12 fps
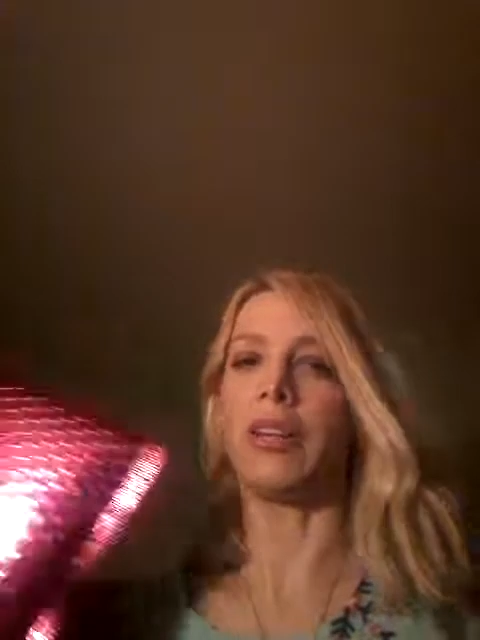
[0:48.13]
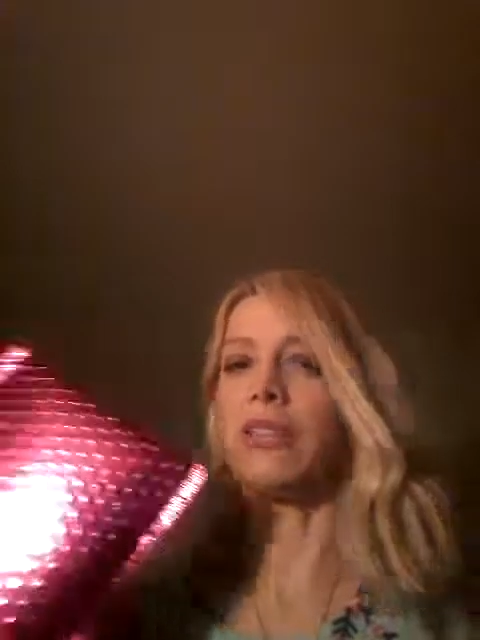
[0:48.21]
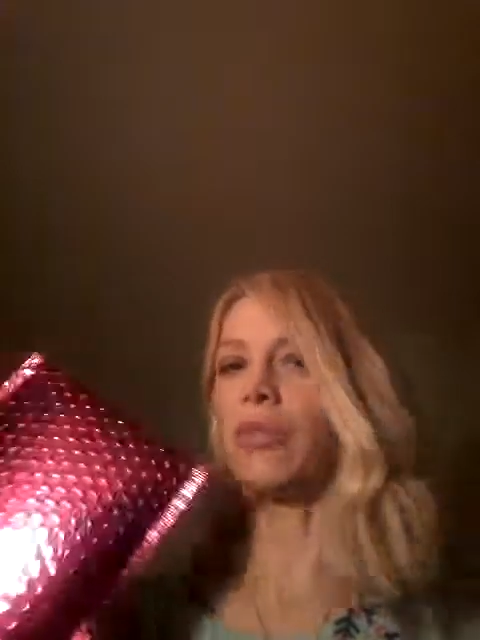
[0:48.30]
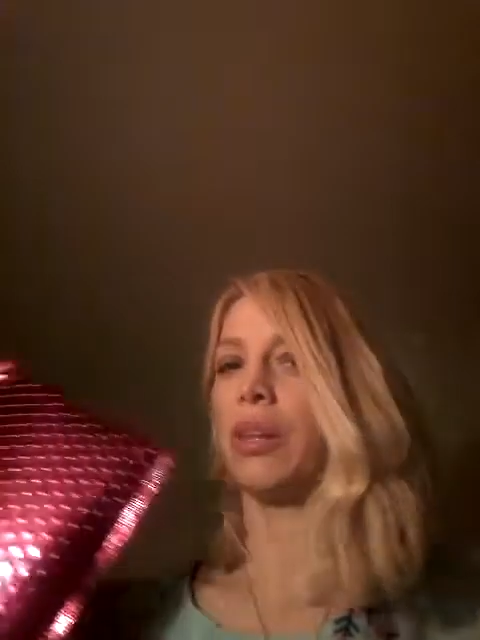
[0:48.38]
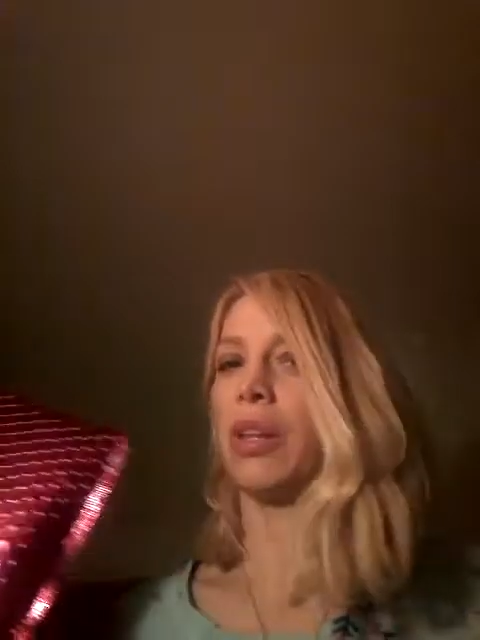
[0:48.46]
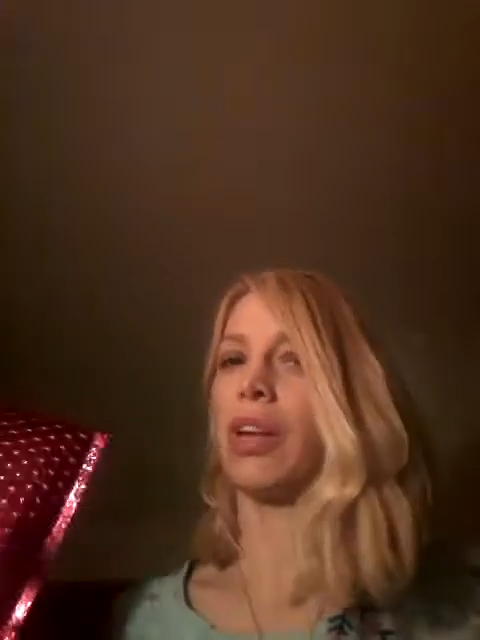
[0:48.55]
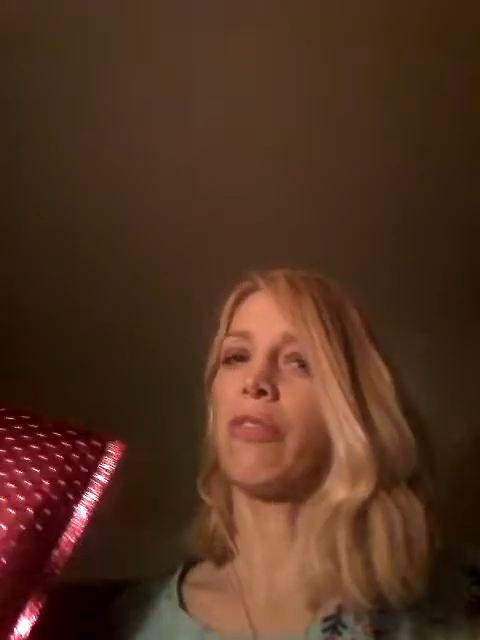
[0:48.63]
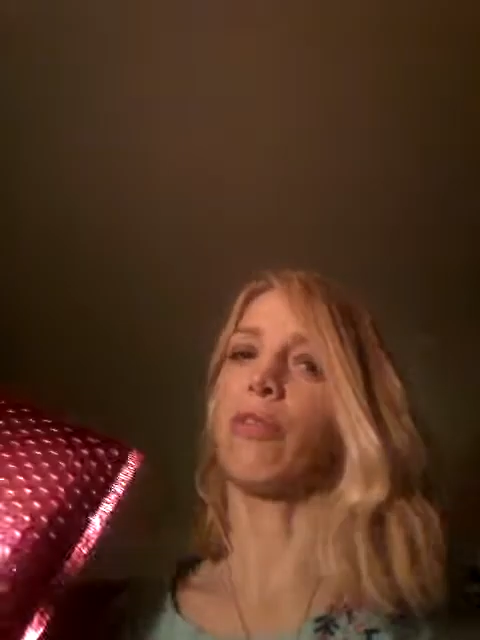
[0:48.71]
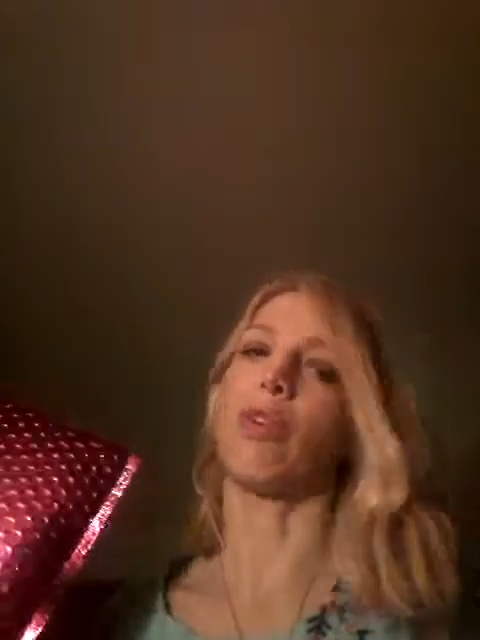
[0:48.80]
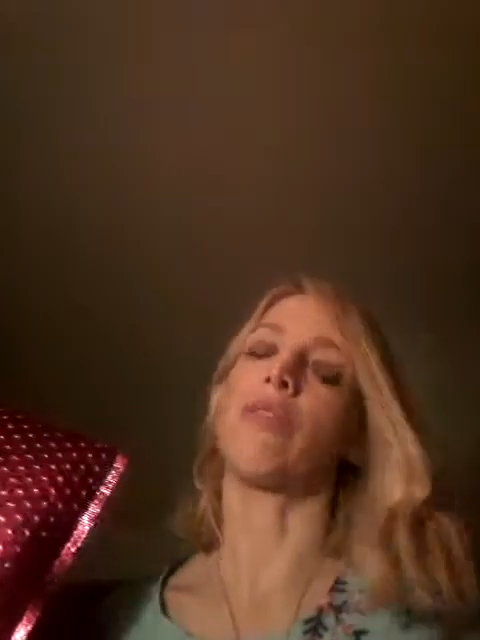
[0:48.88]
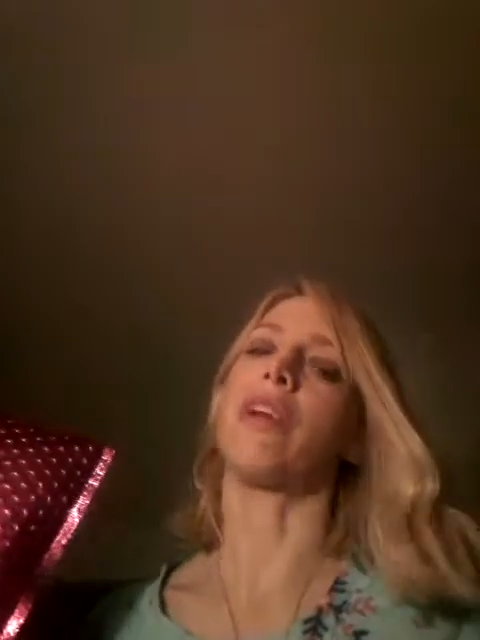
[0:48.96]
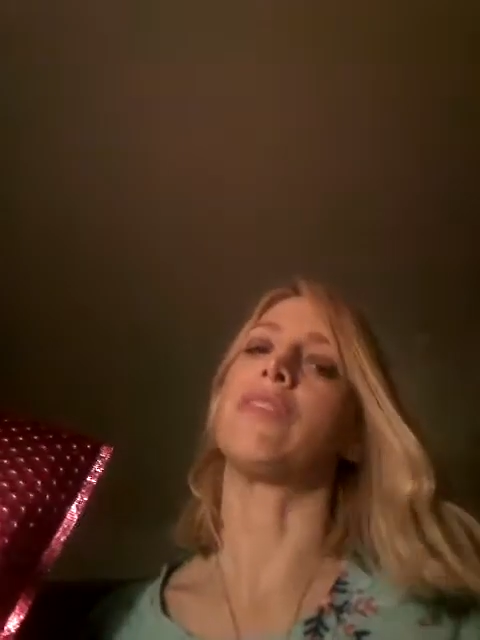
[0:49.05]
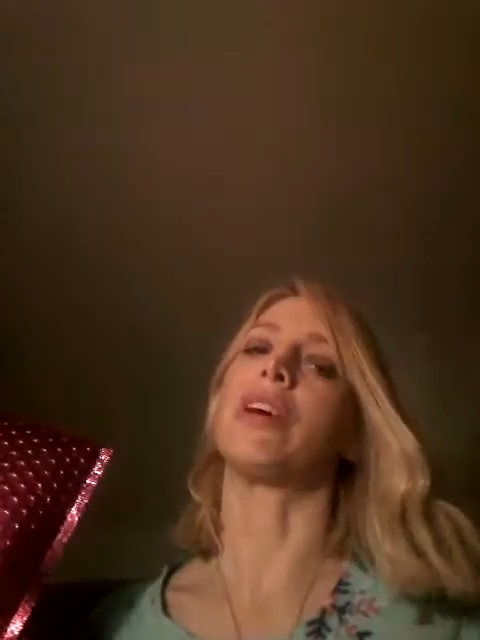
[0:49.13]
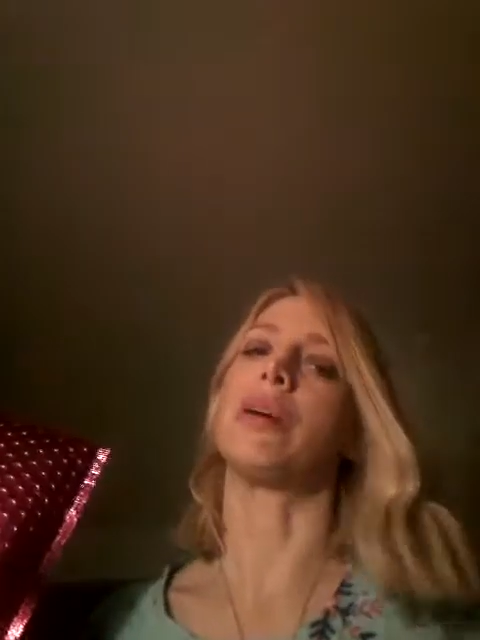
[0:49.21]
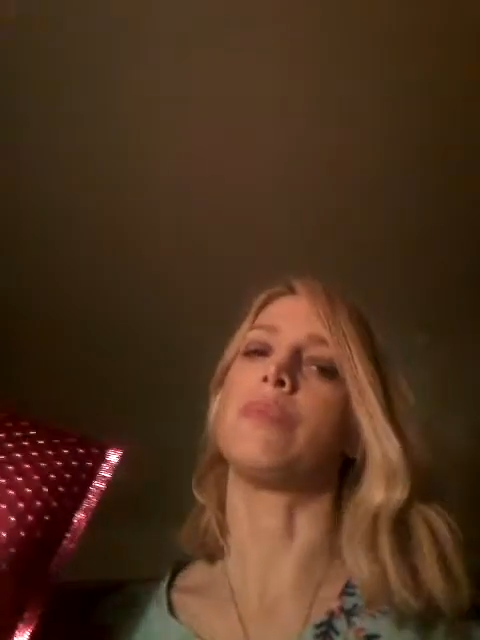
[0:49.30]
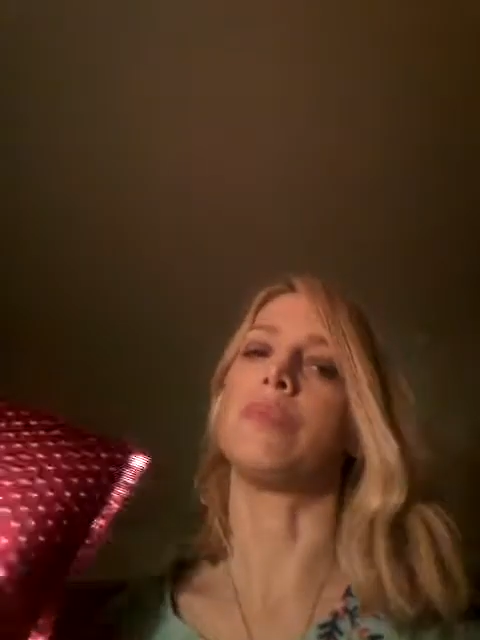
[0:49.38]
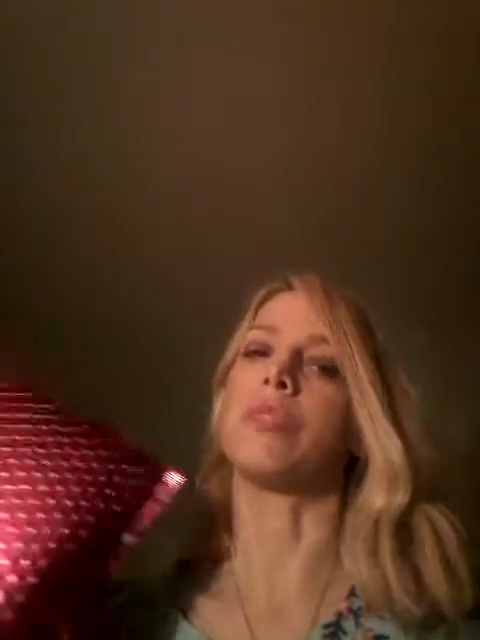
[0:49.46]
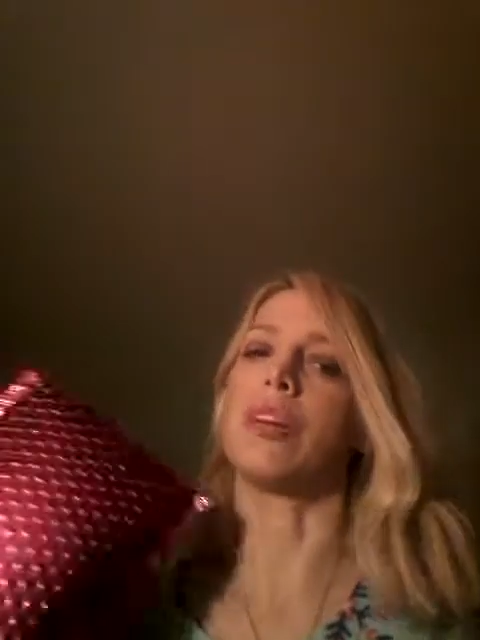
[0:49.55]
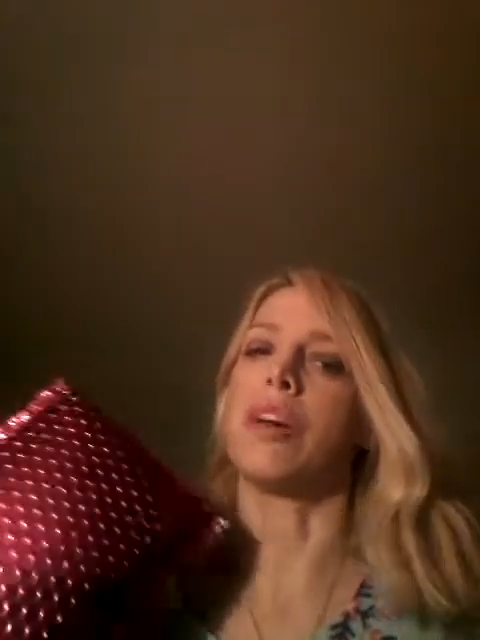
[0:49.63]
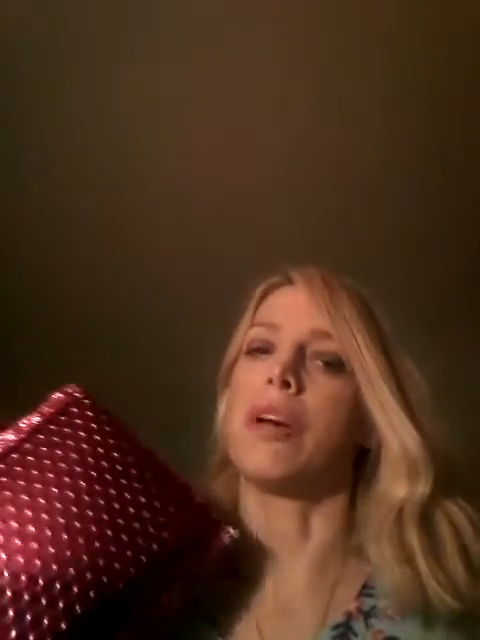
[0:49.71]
It's only like 4 or 5 times